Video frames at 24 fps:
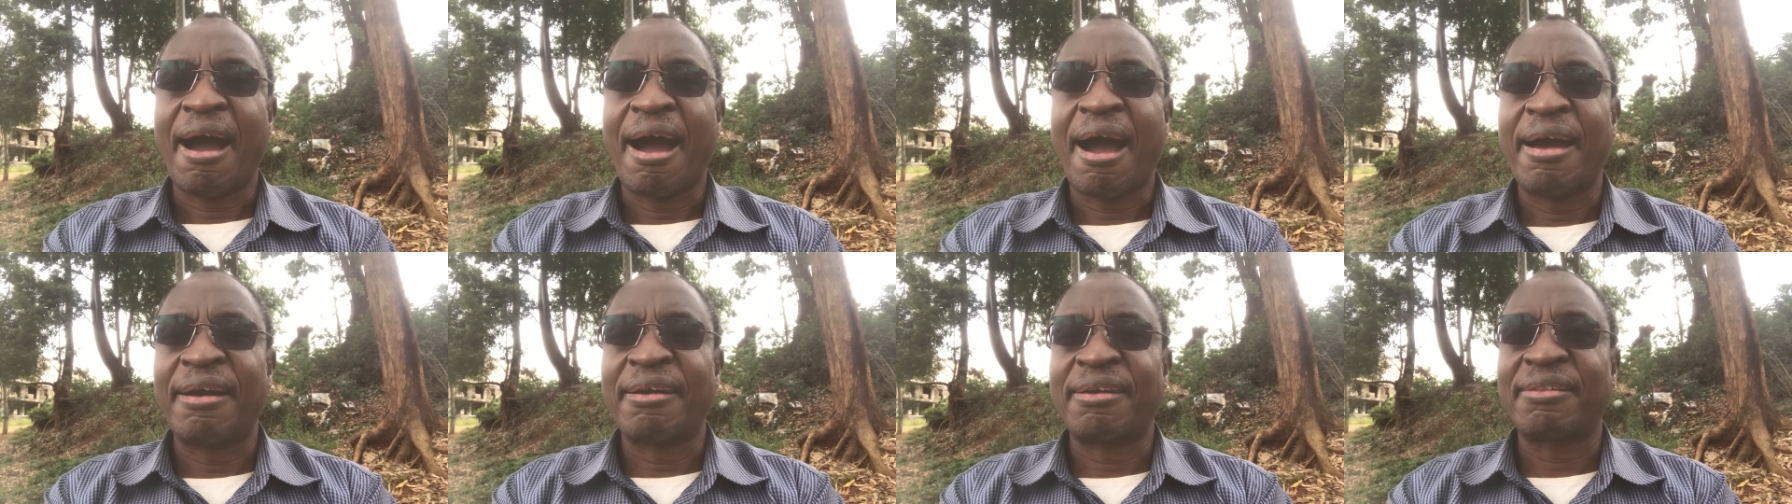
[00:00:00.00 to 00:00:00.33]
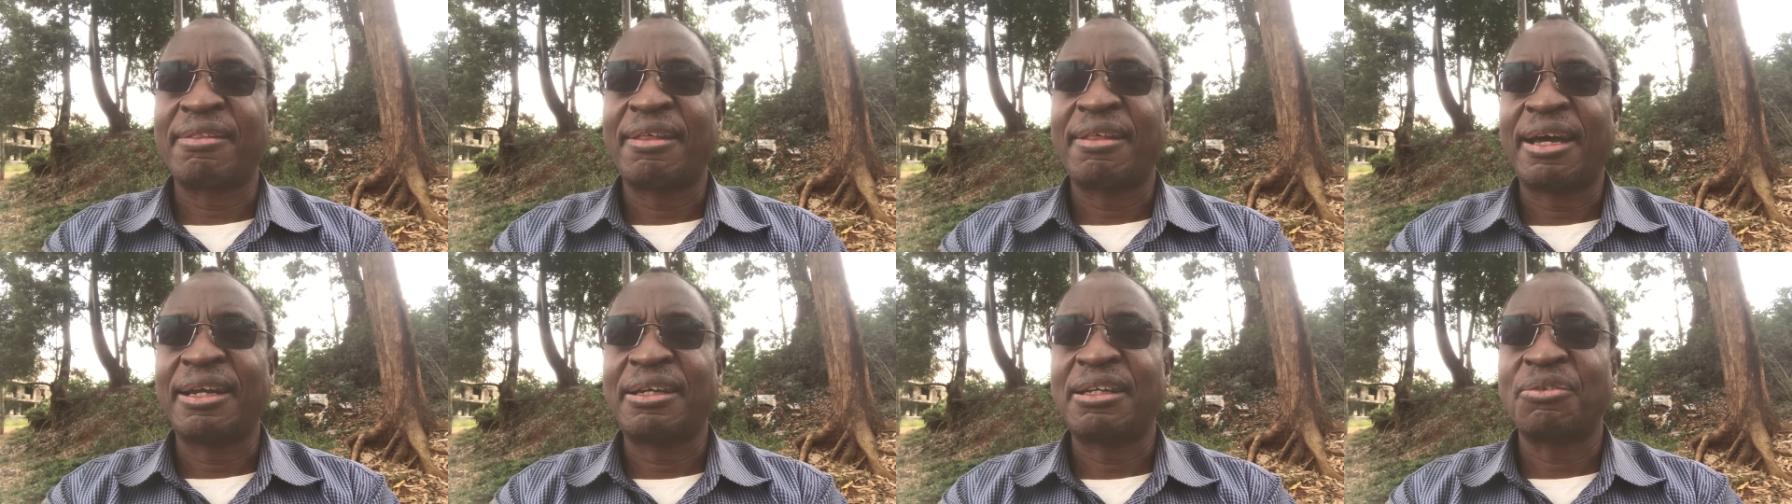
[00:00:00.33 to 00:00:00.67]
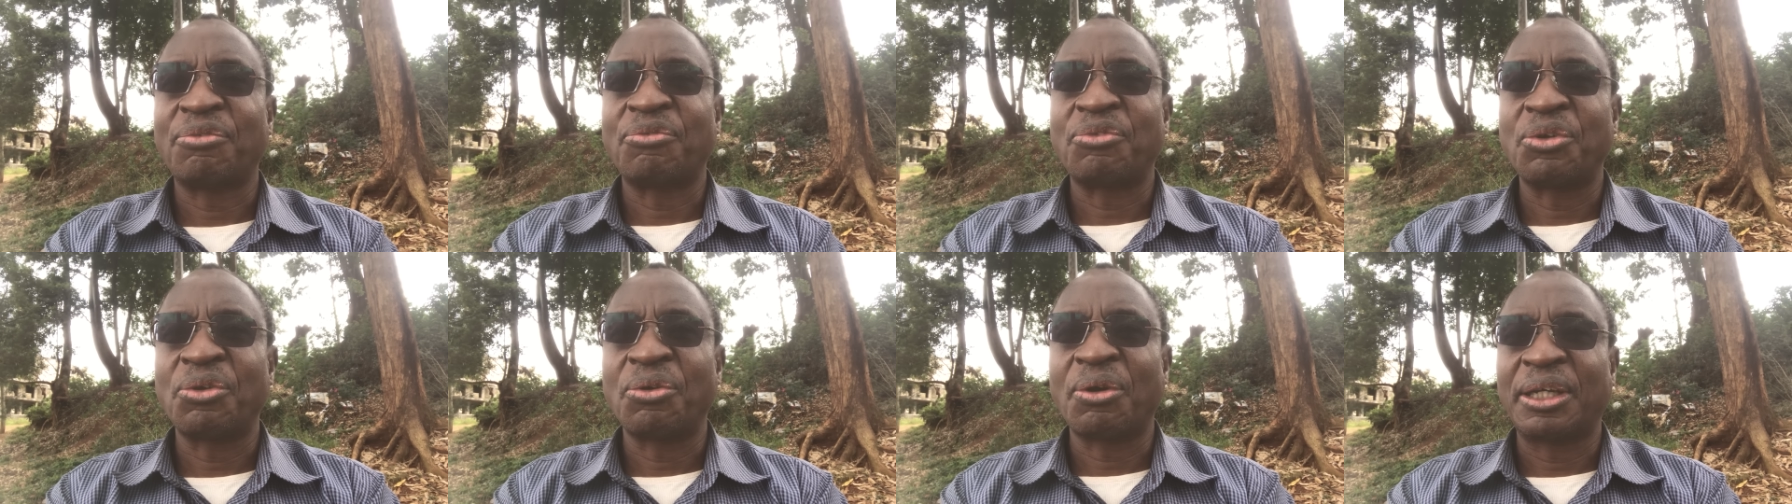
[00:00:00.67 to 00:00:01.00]
And that
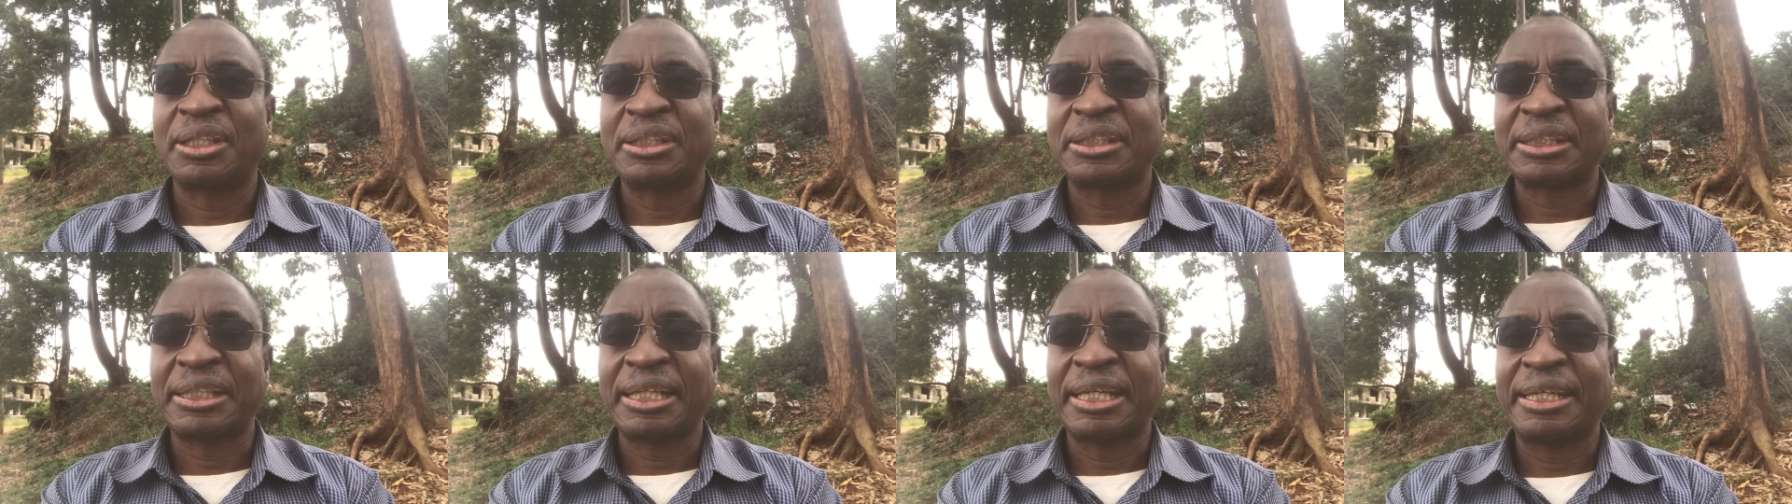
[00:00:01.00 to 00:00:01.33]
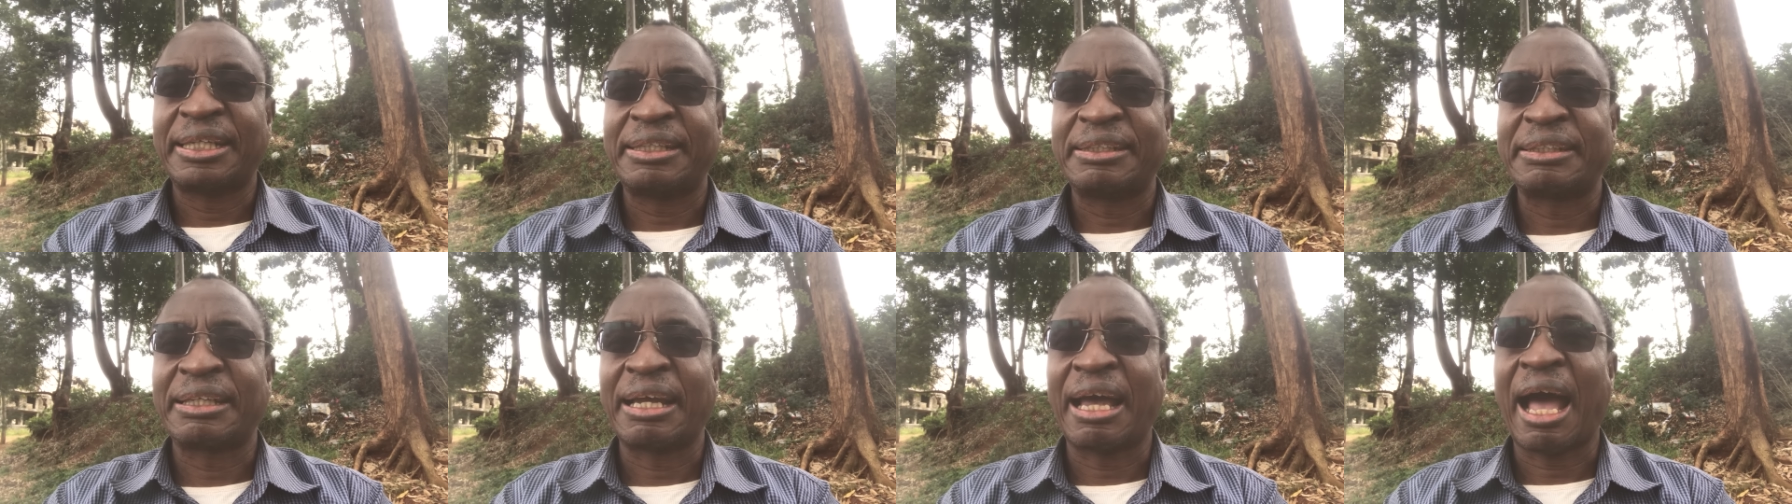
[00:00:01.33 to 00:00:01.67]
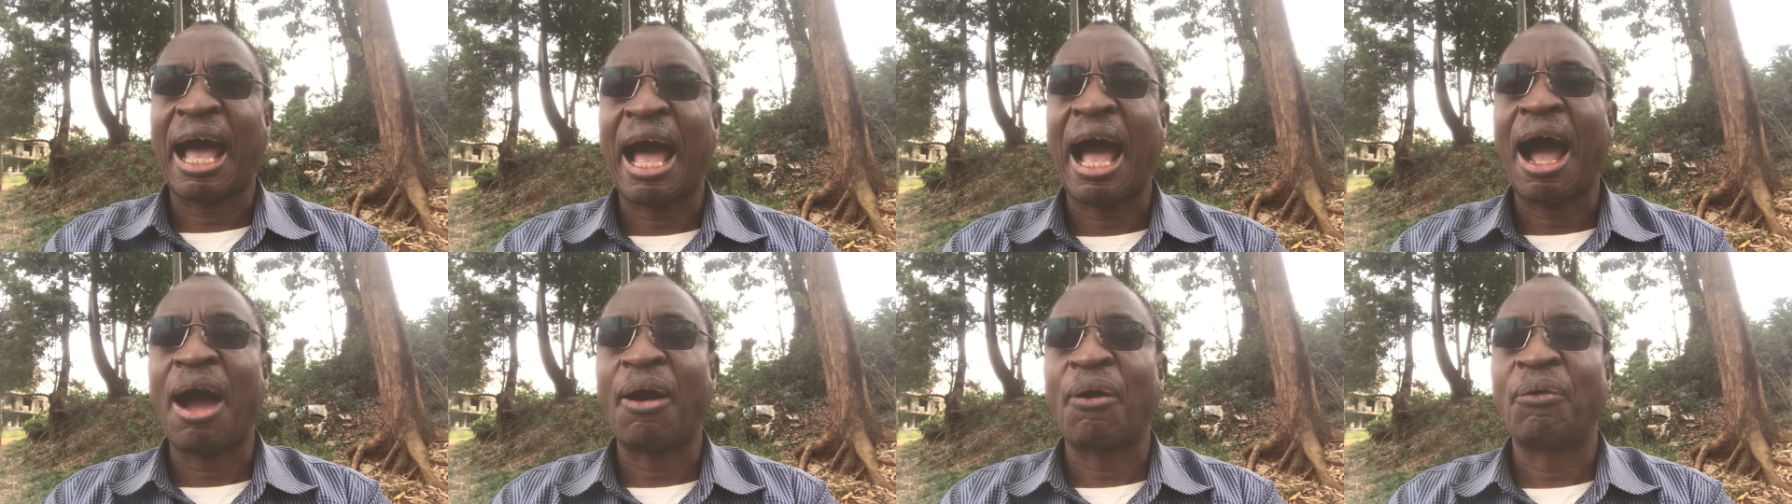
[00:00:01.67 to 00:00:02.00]
viewers is
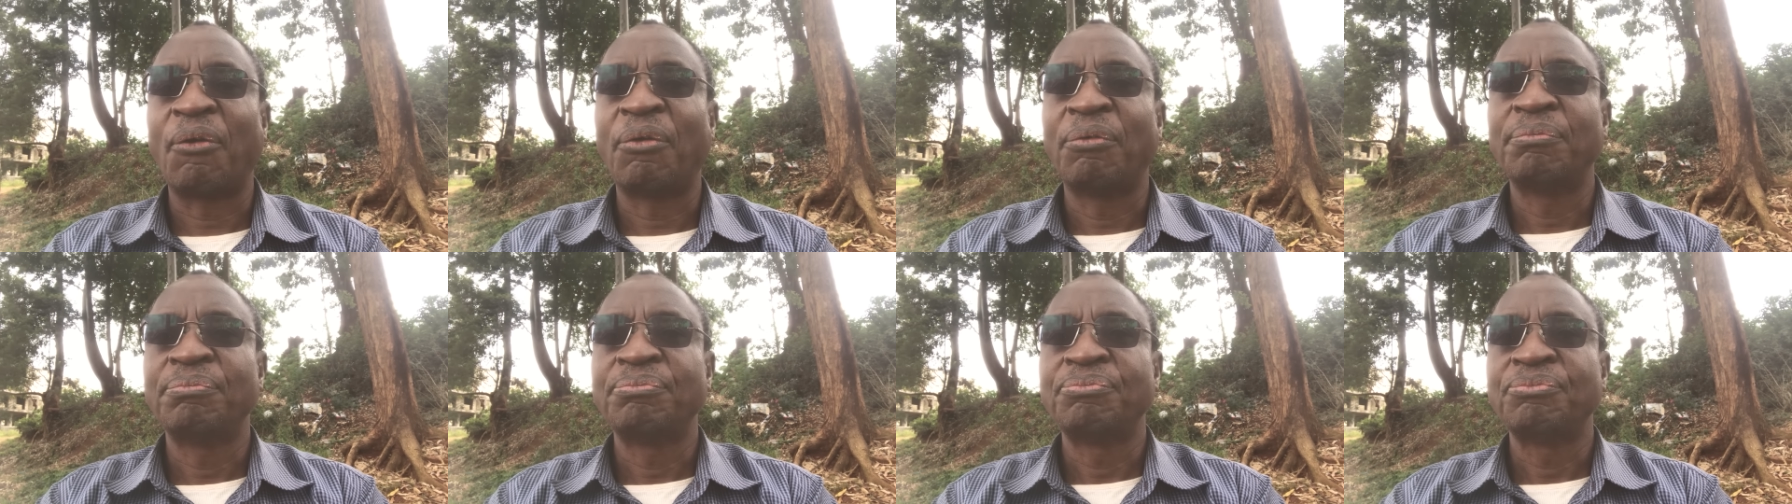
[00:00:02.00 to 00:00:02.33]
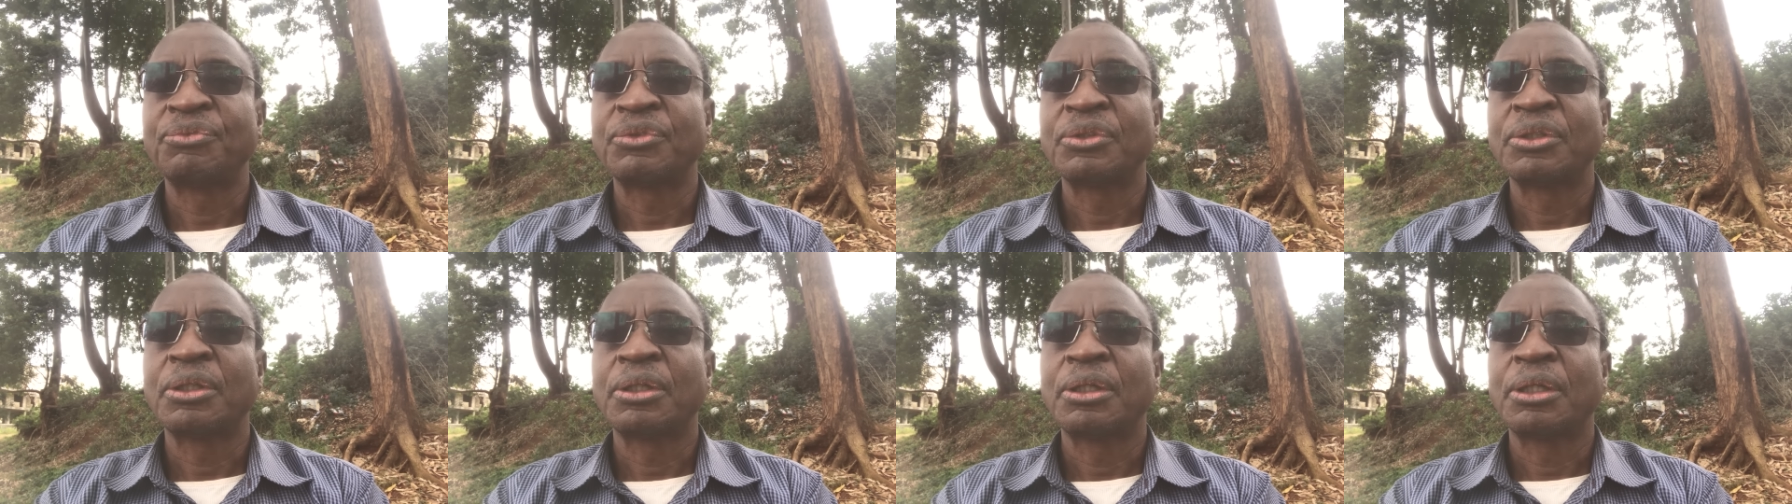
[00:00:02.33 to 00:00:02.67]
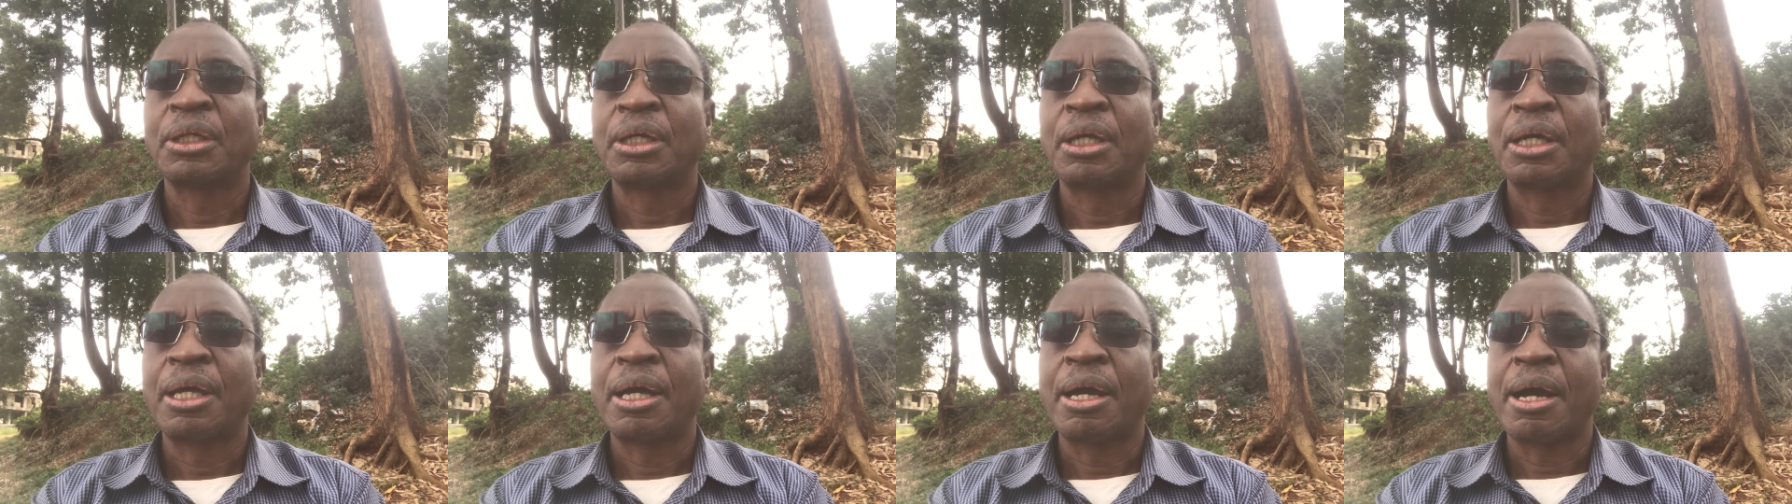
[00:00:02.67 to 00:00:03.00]
how
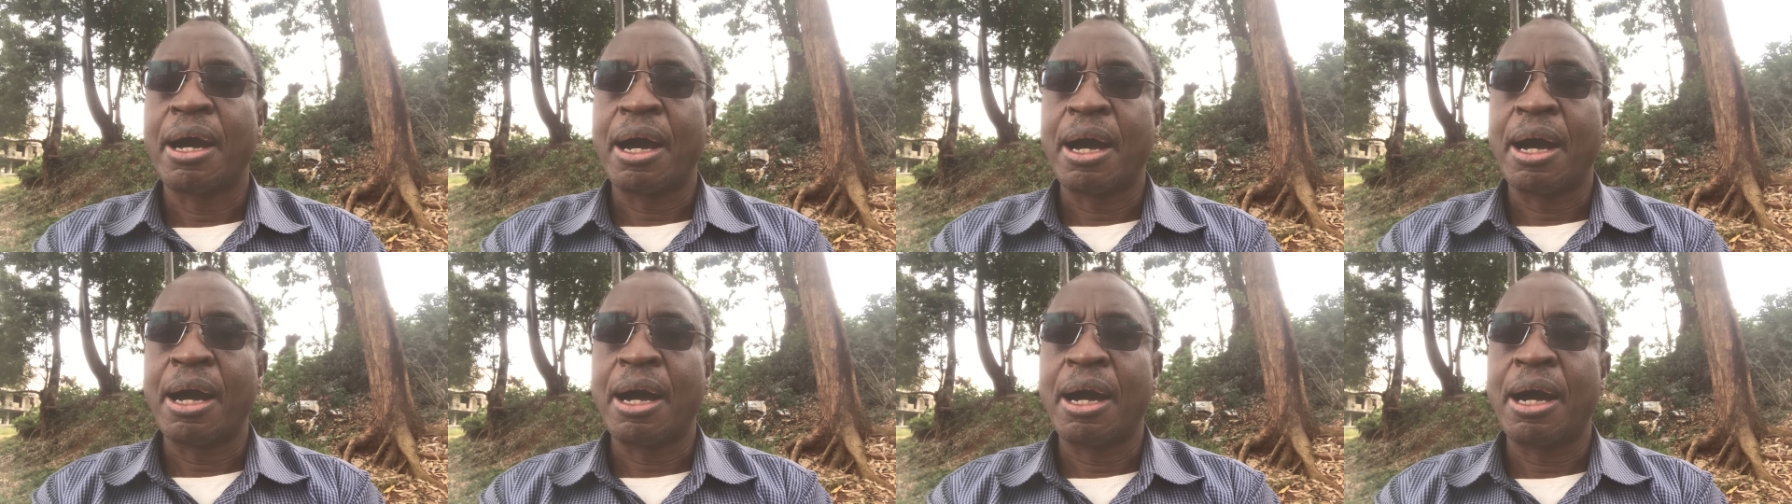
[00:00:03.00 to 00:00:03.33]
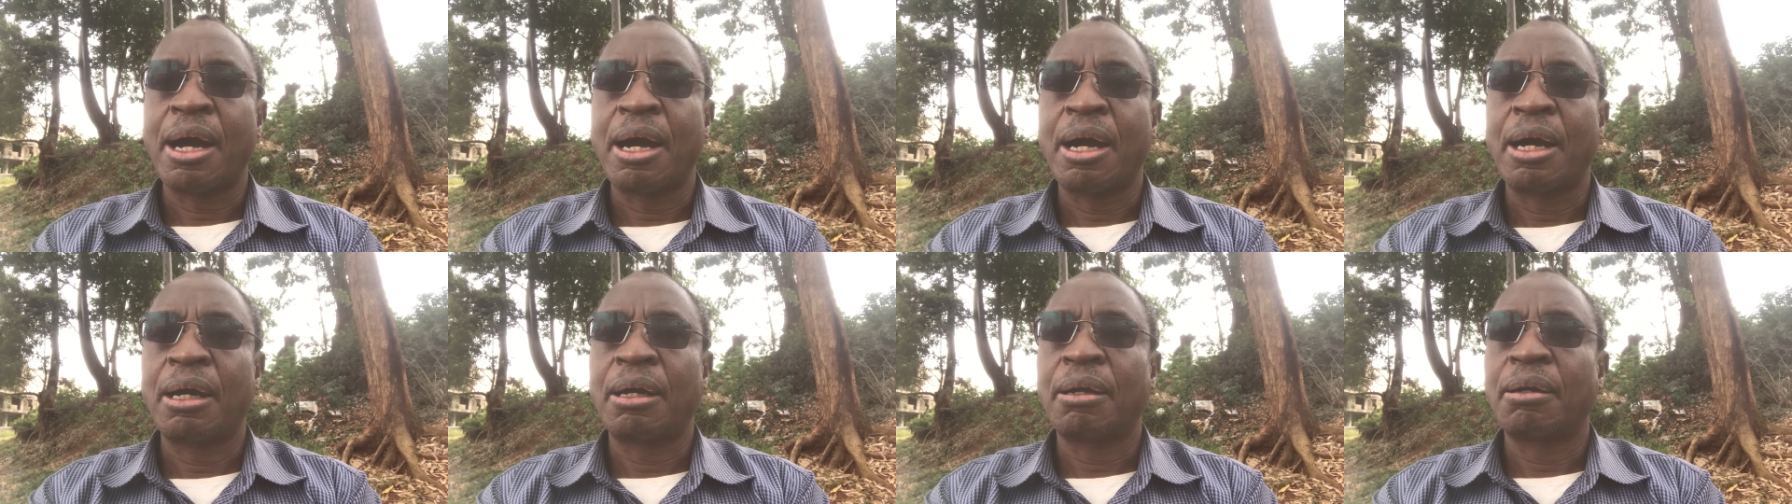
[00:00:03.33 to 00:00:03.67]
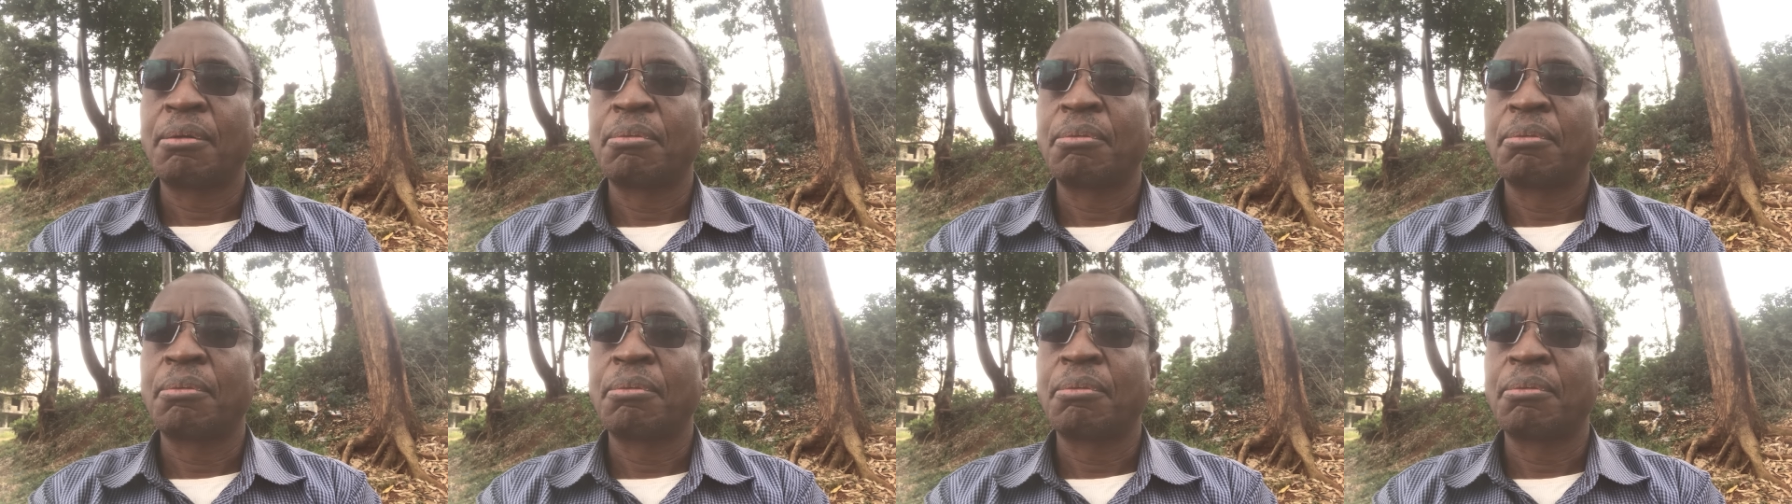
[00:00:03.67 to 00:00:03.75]
uh,